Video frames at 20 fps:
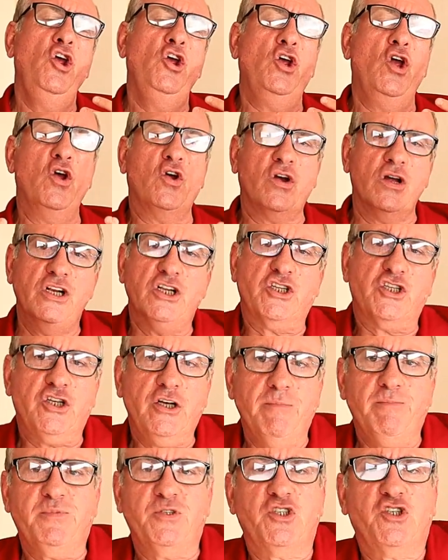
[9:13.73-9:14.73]
You can
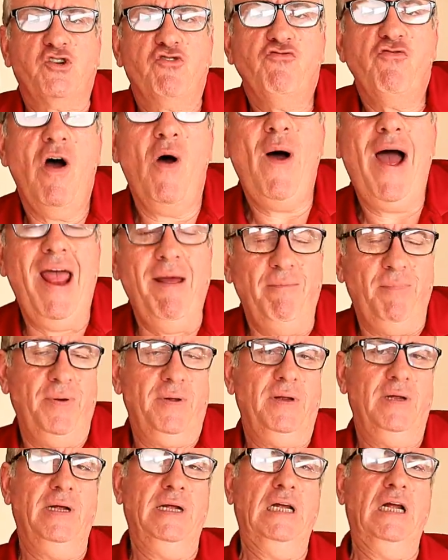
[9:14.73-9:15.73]
subscribe.
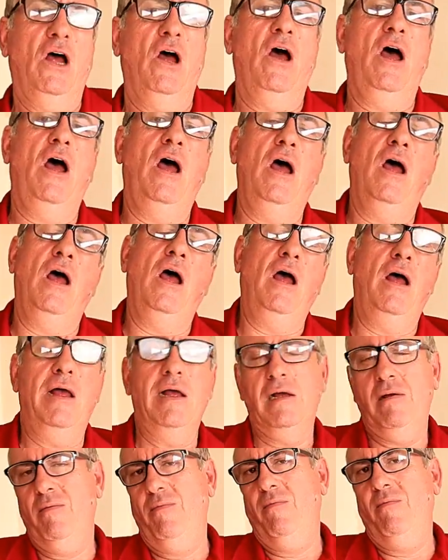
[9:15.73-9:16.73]

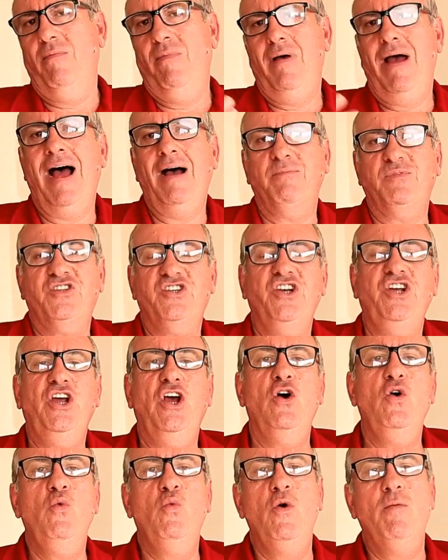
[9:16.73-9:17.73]
Uh, up to
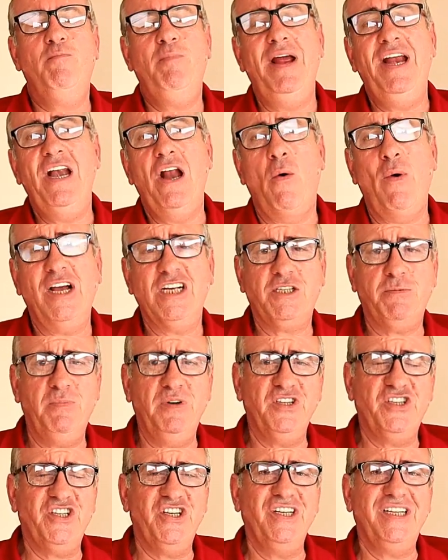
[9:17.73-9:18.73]
you would be nice,
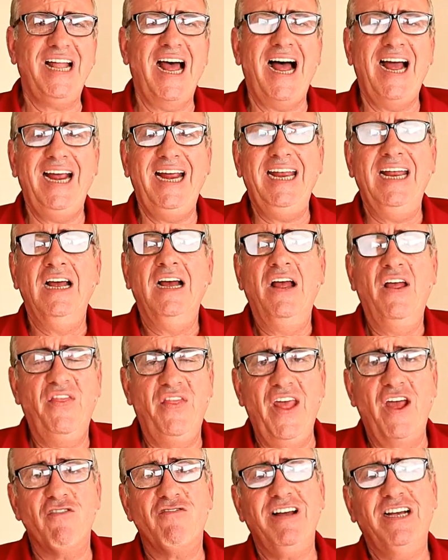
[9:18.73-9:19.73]
but today
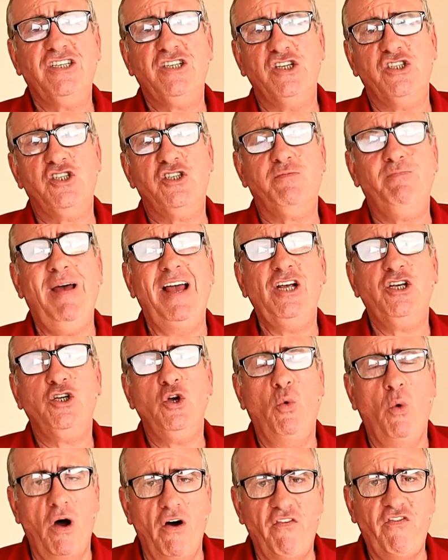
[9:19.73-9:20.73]
there is a
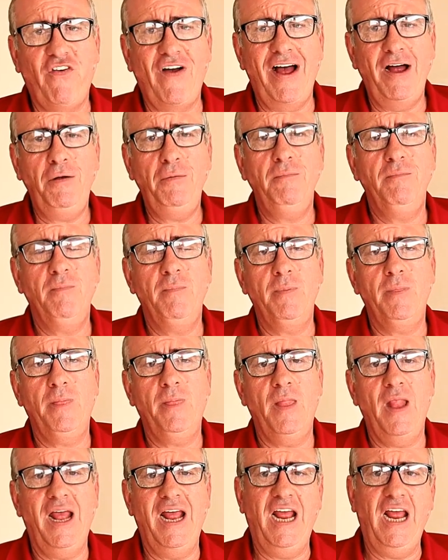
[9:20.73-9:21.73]
special offer
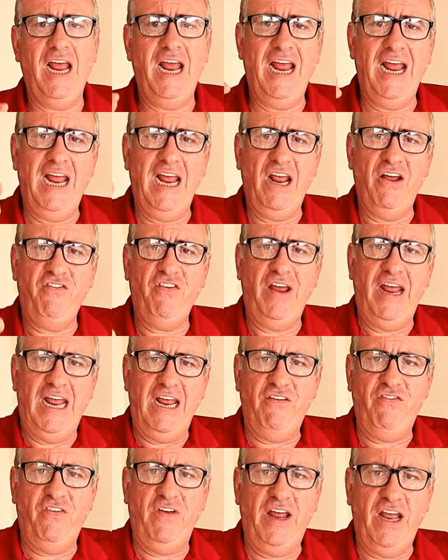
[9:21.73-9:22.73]
if,
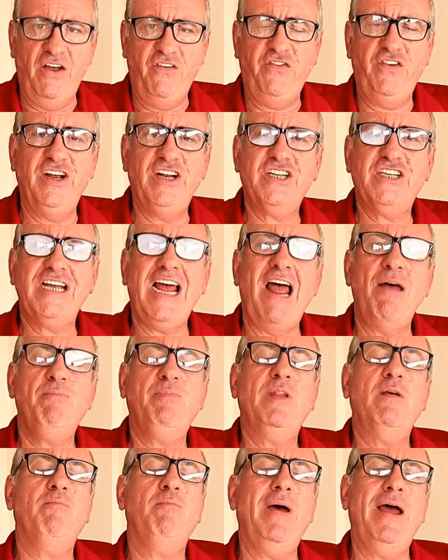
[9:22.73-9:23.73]
if, if you
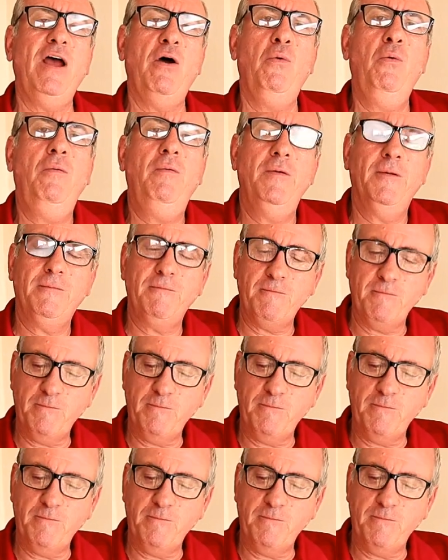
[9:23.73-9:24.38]
tap the bell,